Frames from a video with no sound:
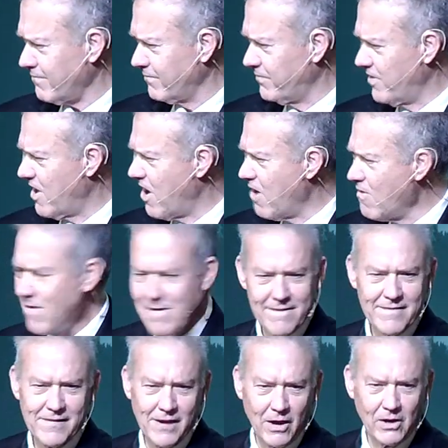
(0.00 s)
No?
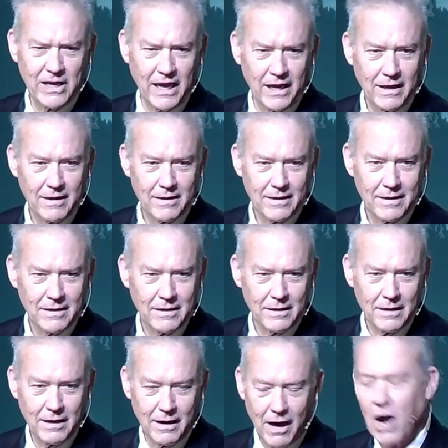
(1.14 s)
Okay,
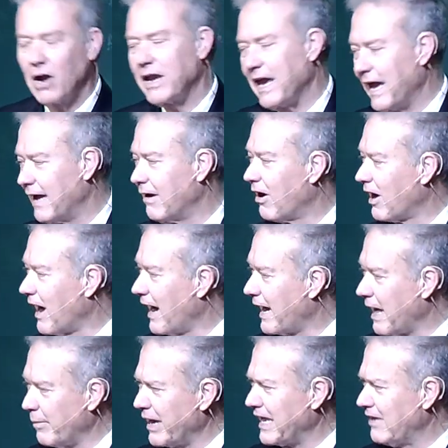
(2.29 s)
all right.
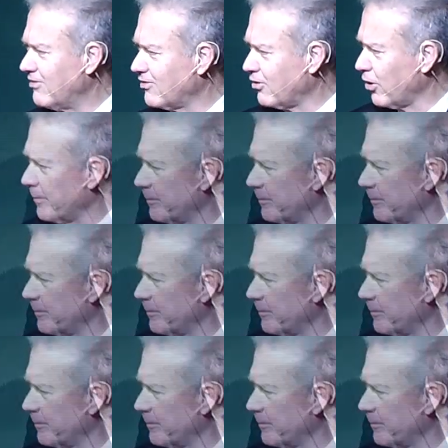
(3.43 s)
How about Easter?